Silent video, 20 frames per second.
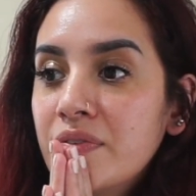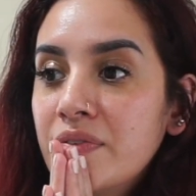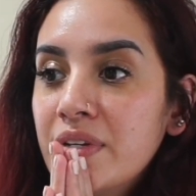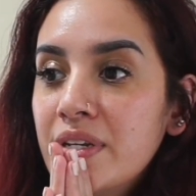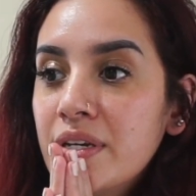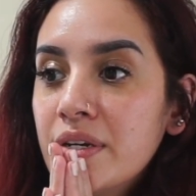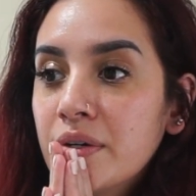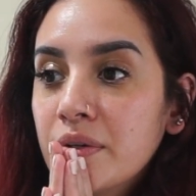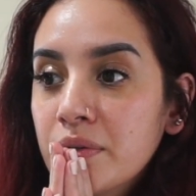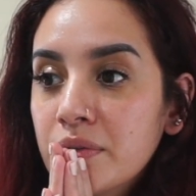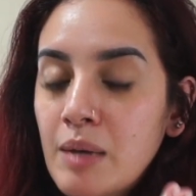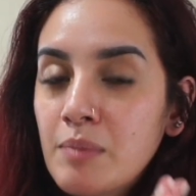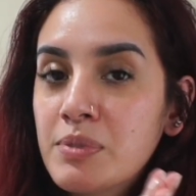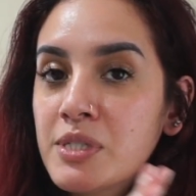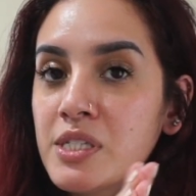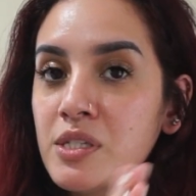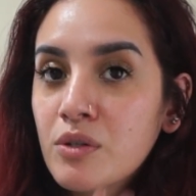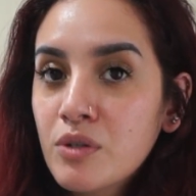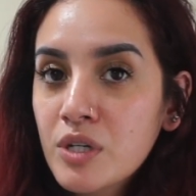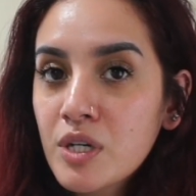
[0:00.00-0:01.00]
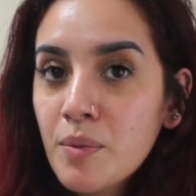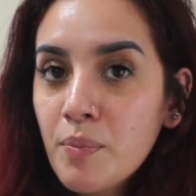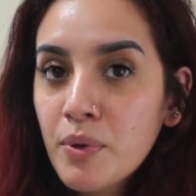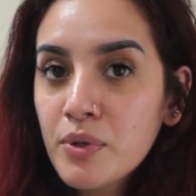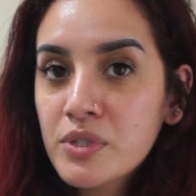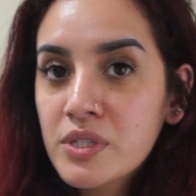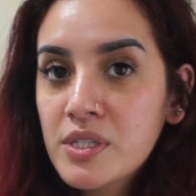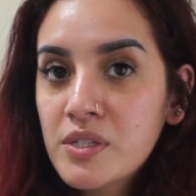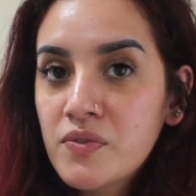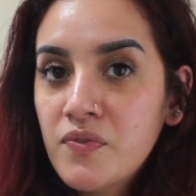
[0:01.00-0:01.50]
video? I'm still gonna
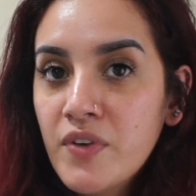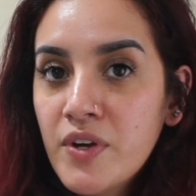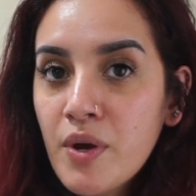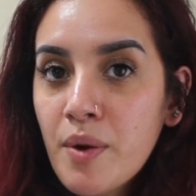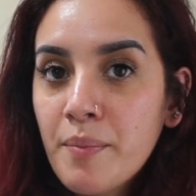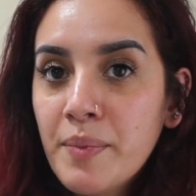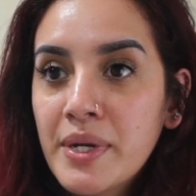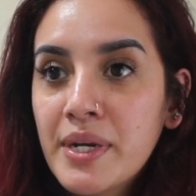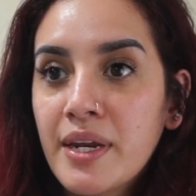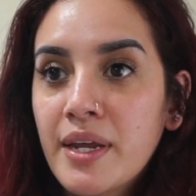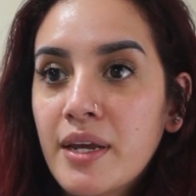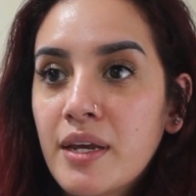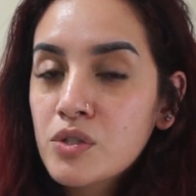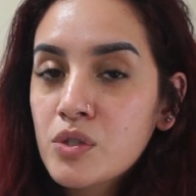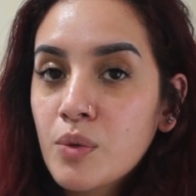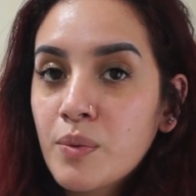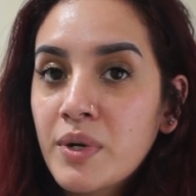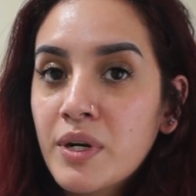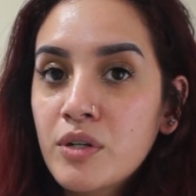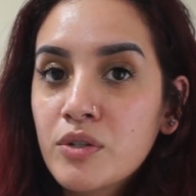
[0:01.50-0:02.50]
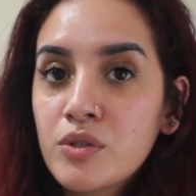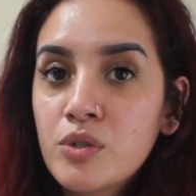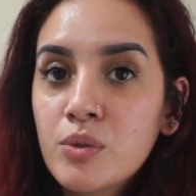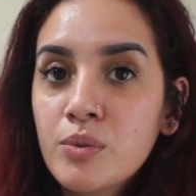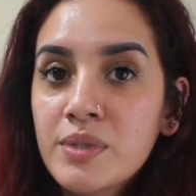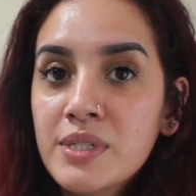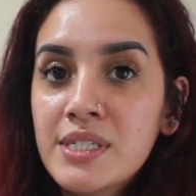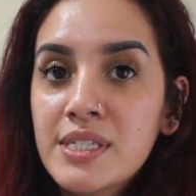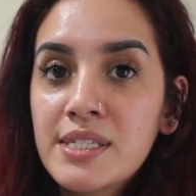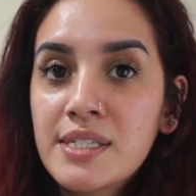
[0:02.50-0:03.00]
post this video on Monday. So what I'll do
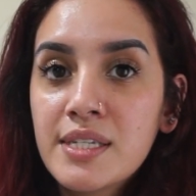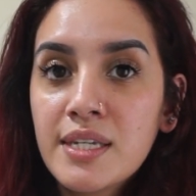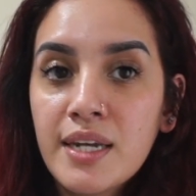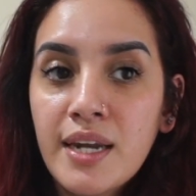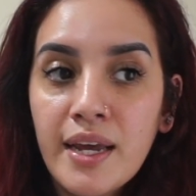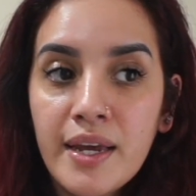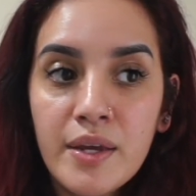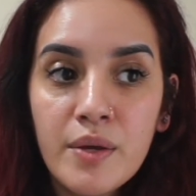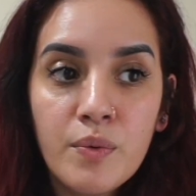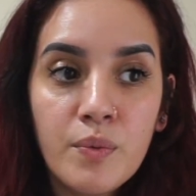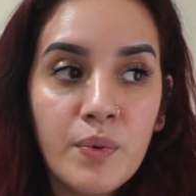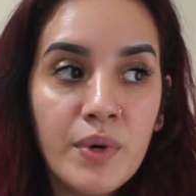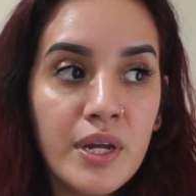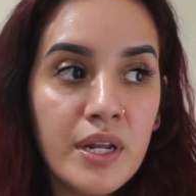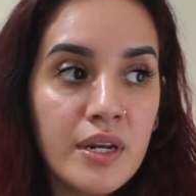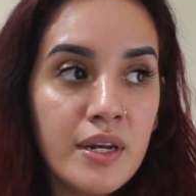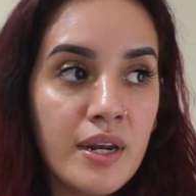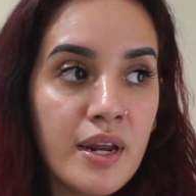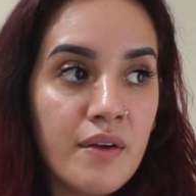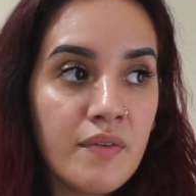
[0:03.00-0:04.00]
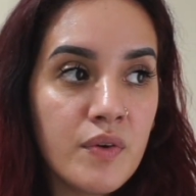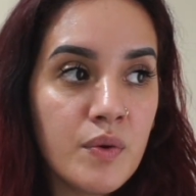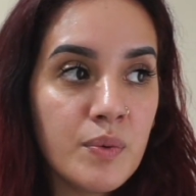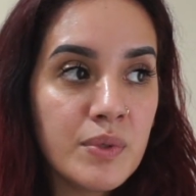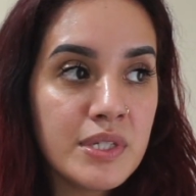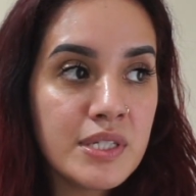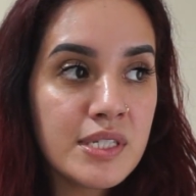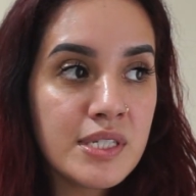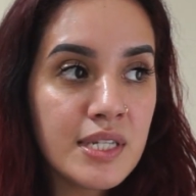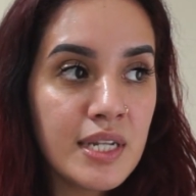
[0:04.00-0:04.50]
is tonight, when
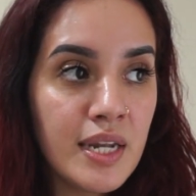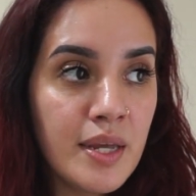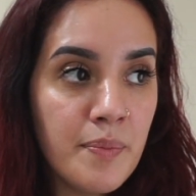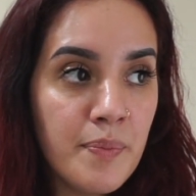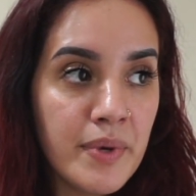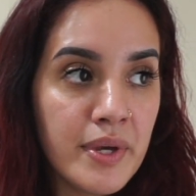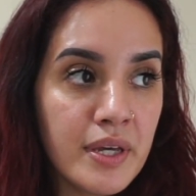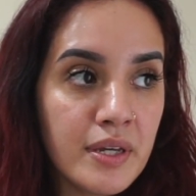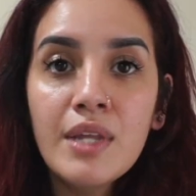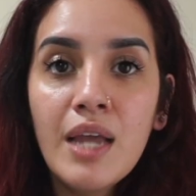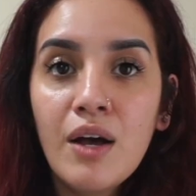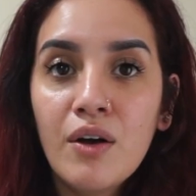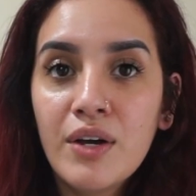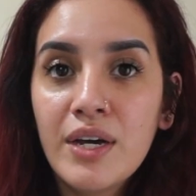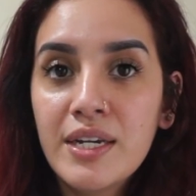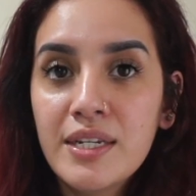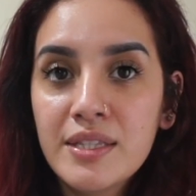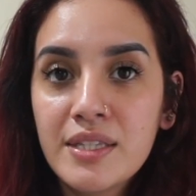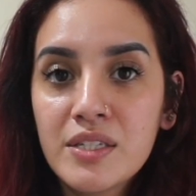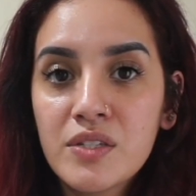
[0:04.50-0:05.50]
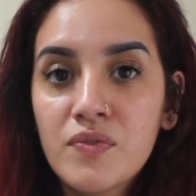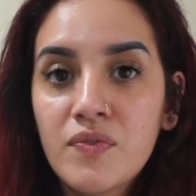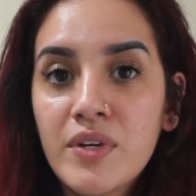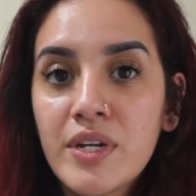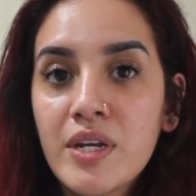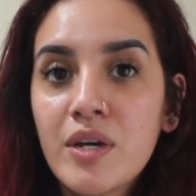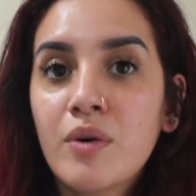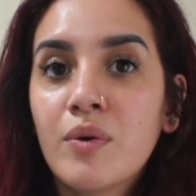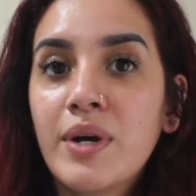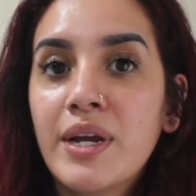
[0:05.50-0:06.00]
everyone's sleeping, I'll edit this
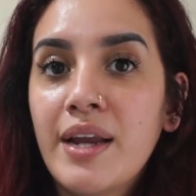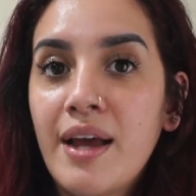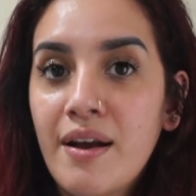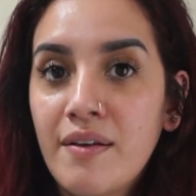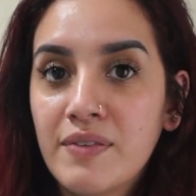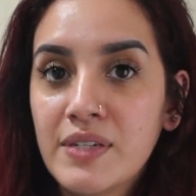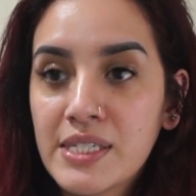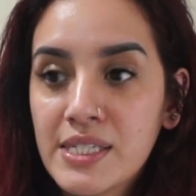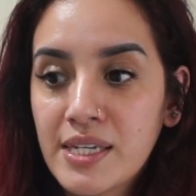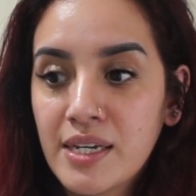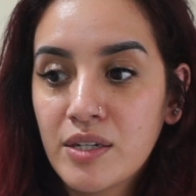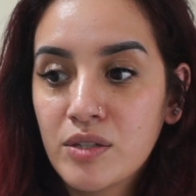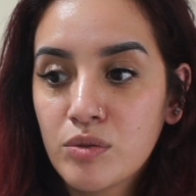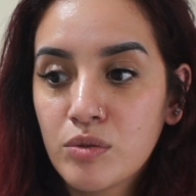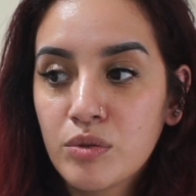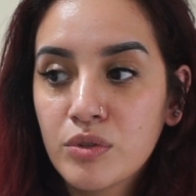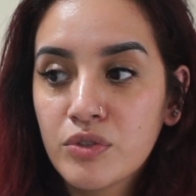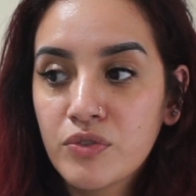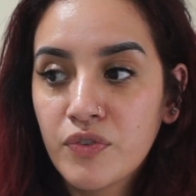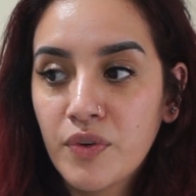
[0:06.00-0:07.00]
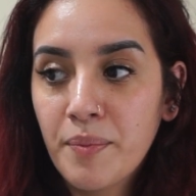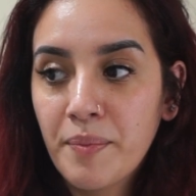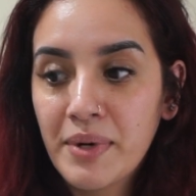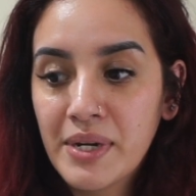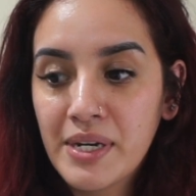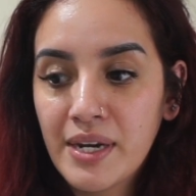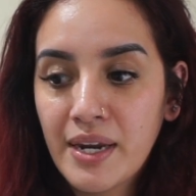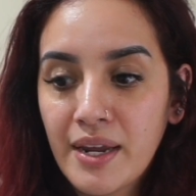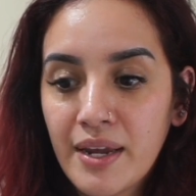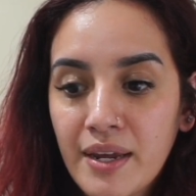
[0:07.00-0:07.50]
video and have it scheduled for
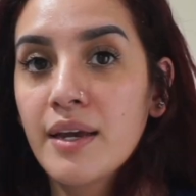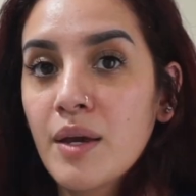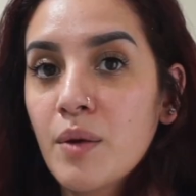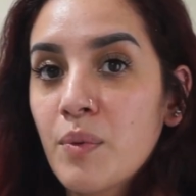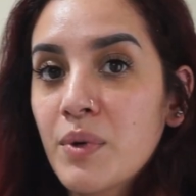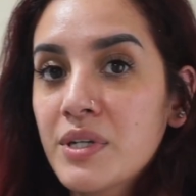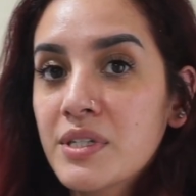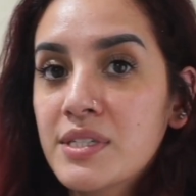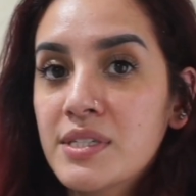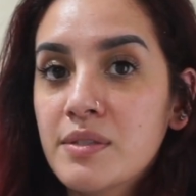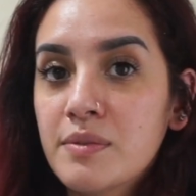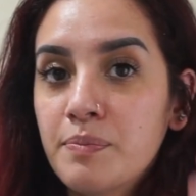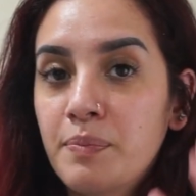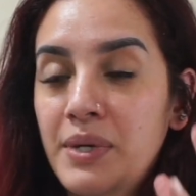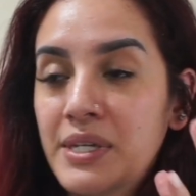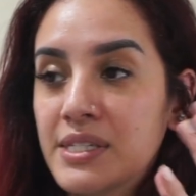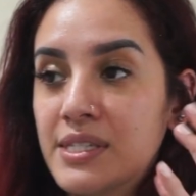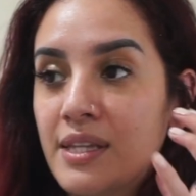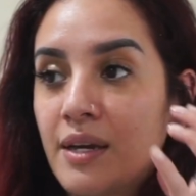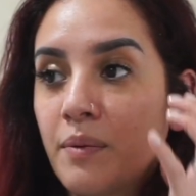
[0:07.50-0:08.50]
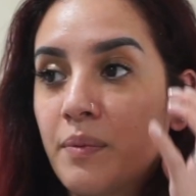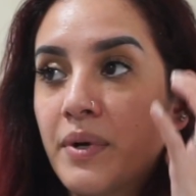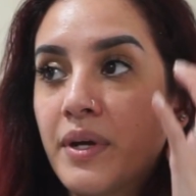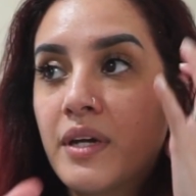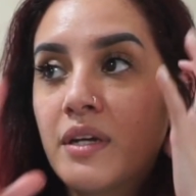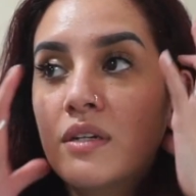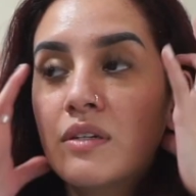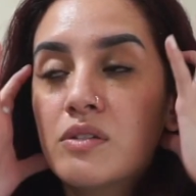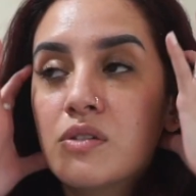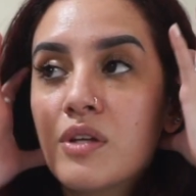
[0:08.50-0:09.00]
Monday. It works best that way,
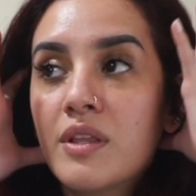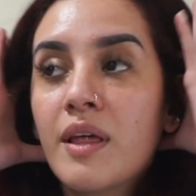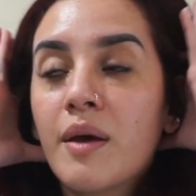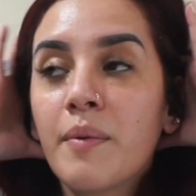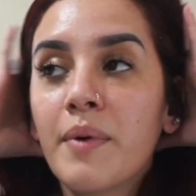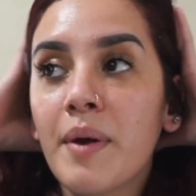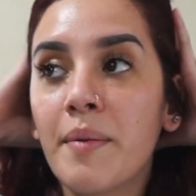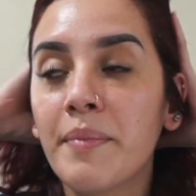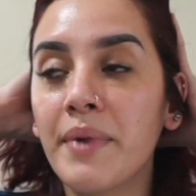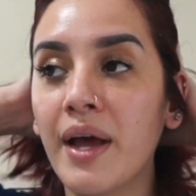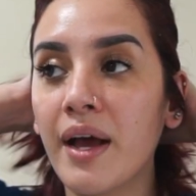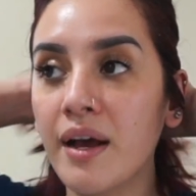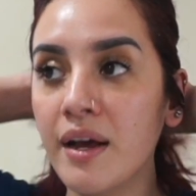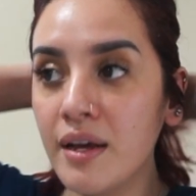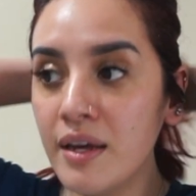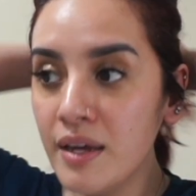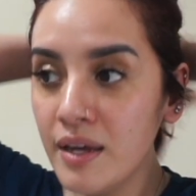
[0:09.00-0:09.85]
so that way I'm not